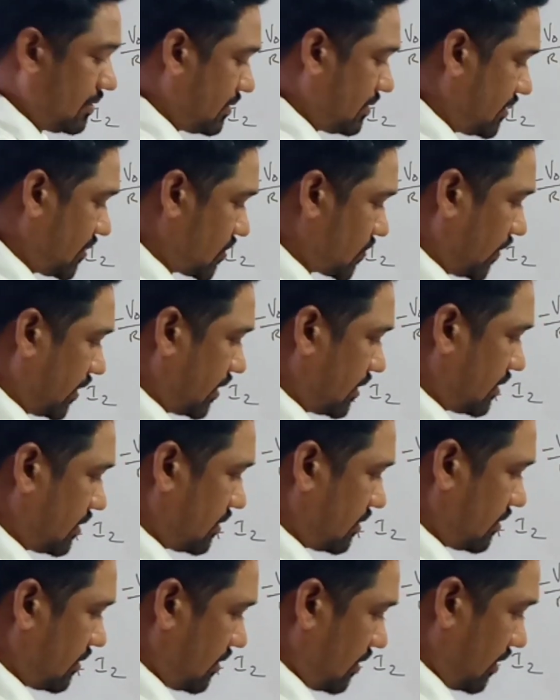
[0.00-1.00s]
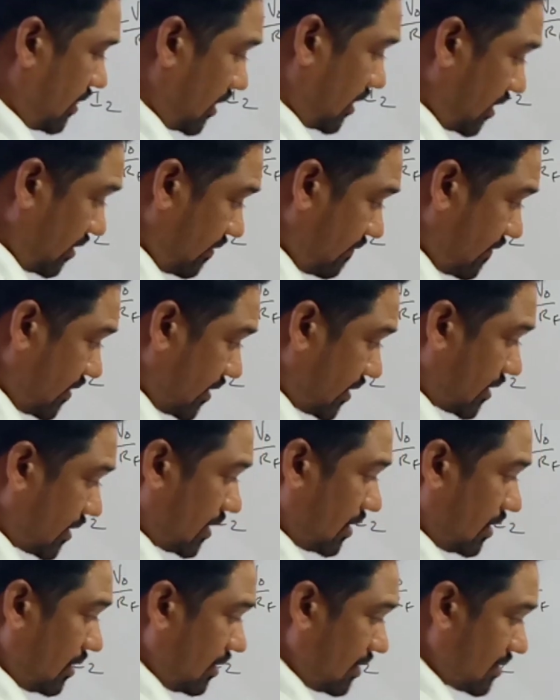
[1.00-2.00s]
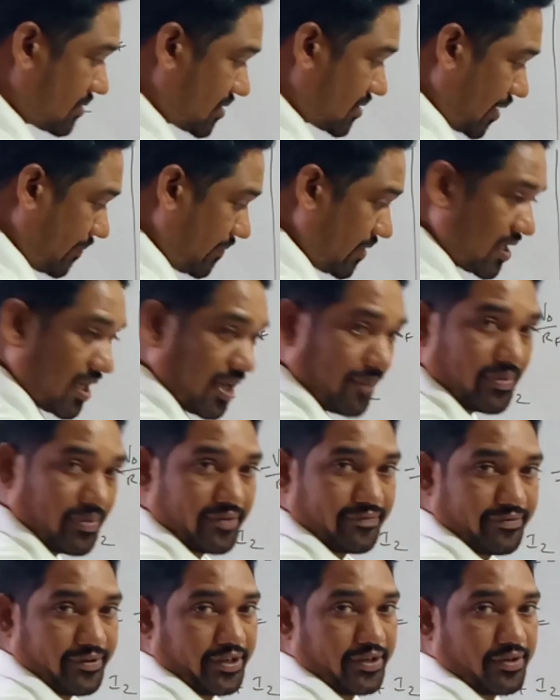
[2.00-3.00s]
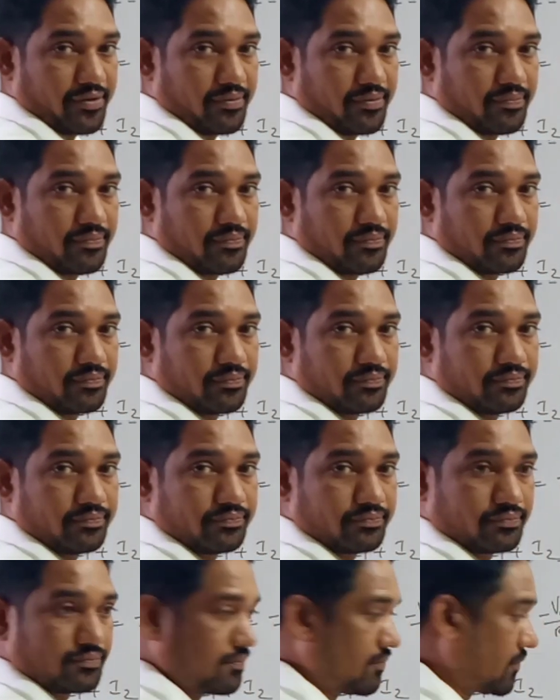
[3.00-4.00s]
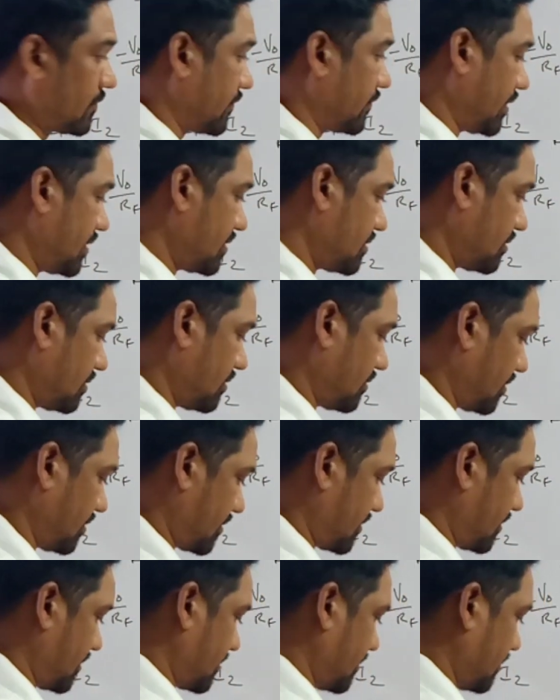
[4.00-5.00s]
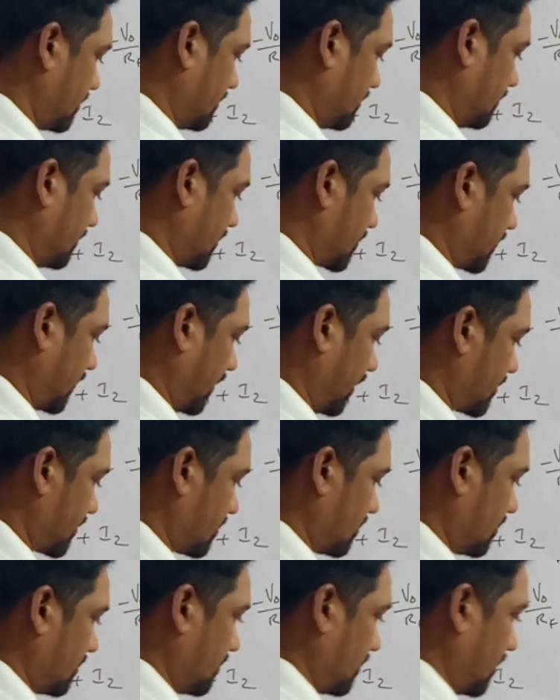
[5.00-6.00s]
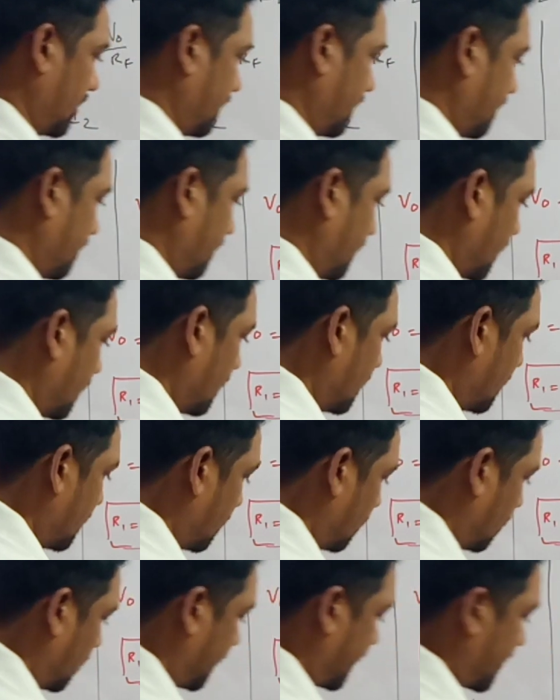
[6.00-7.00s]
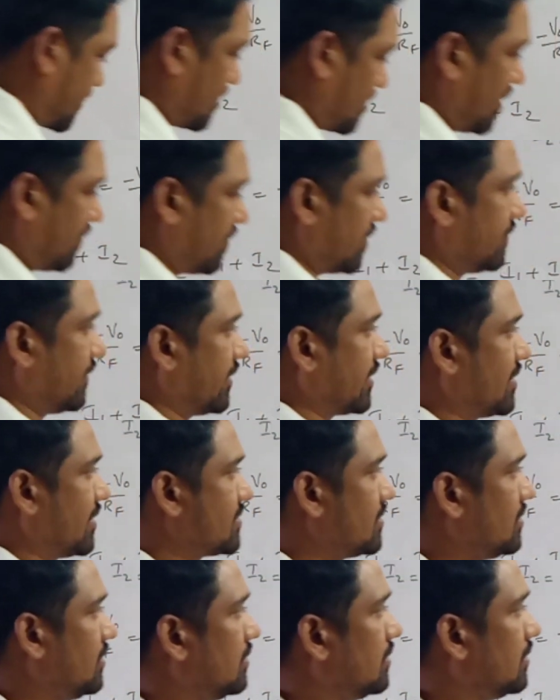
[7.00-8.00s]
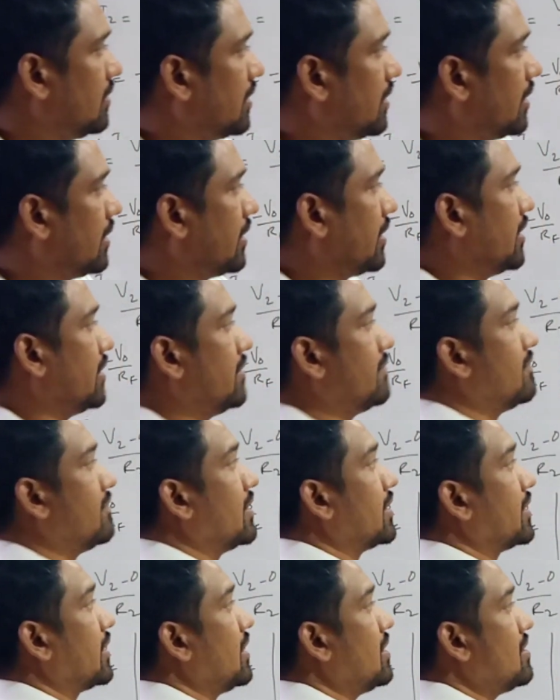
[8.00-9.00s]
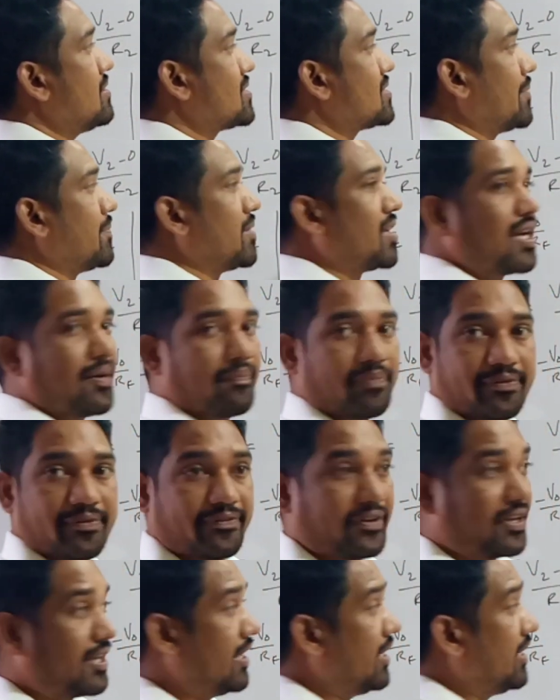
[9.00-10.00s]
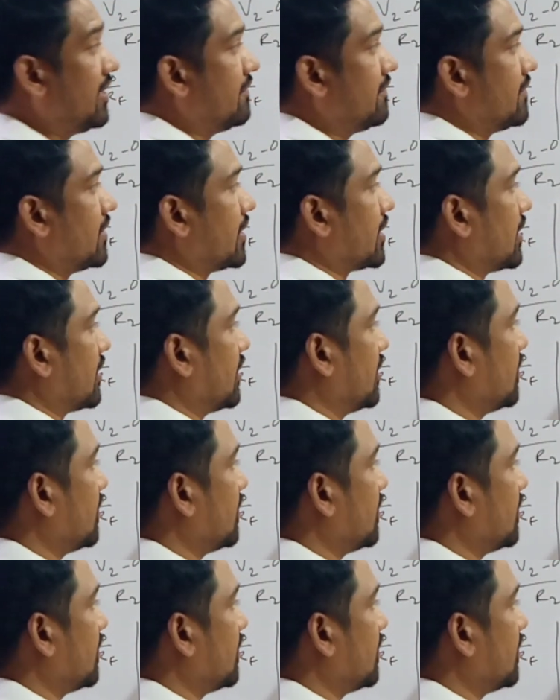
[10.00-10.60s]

This one, inverting summing amplifier, right? This is the expression in operational amplifier as a inverting summing amplifier. Inverting,